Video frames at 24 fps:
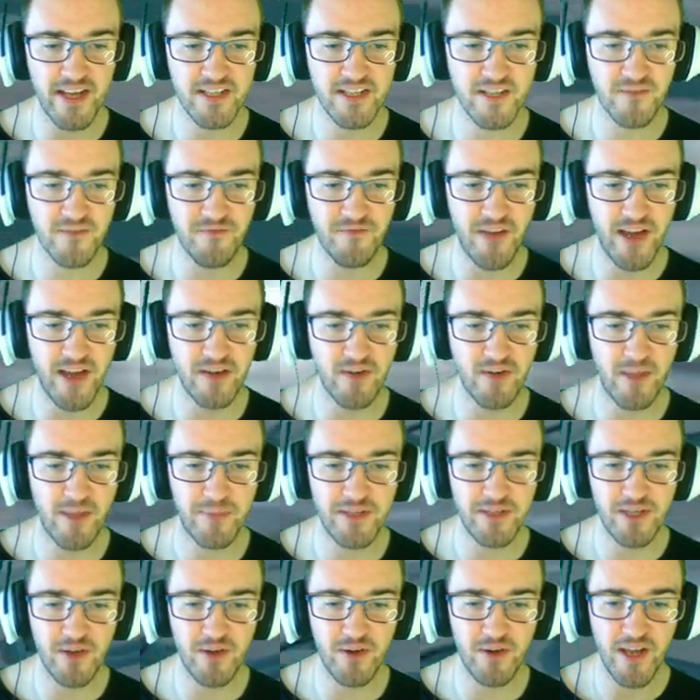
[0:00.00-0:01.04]
to final
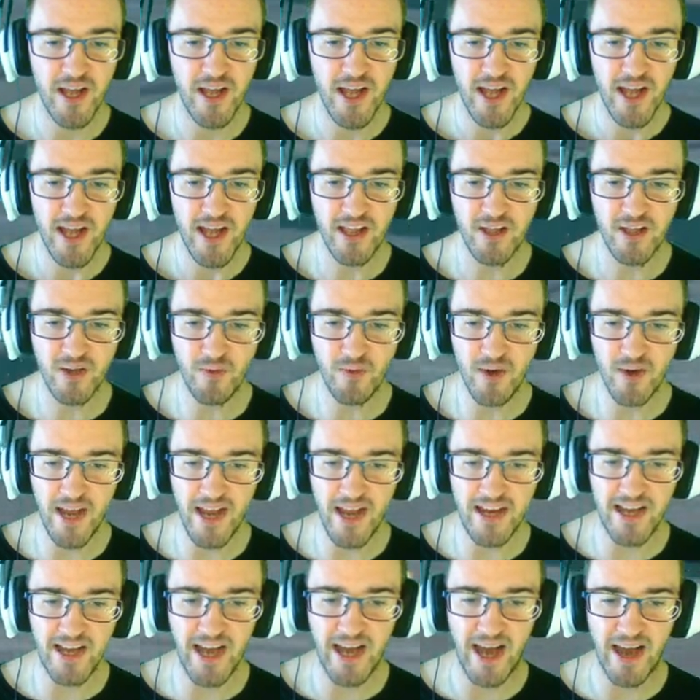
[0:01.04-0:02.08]
episode, and look what
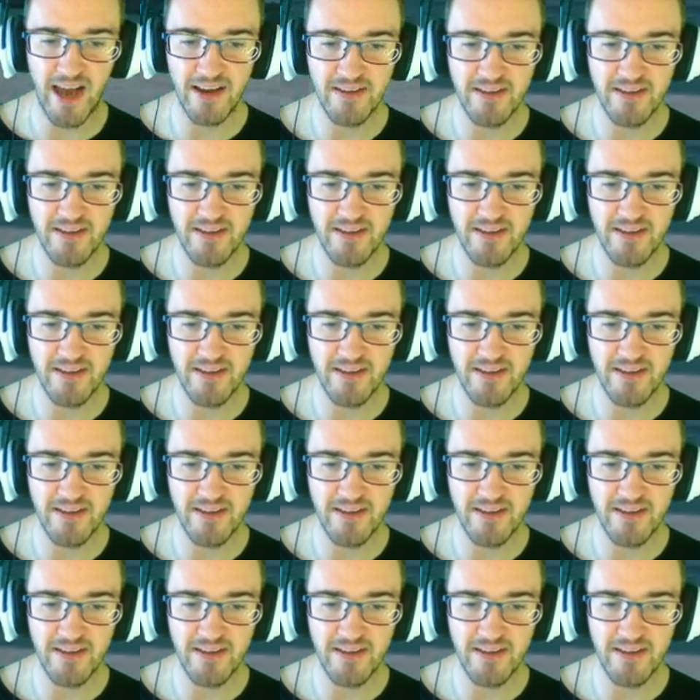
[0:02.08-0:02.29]
I got!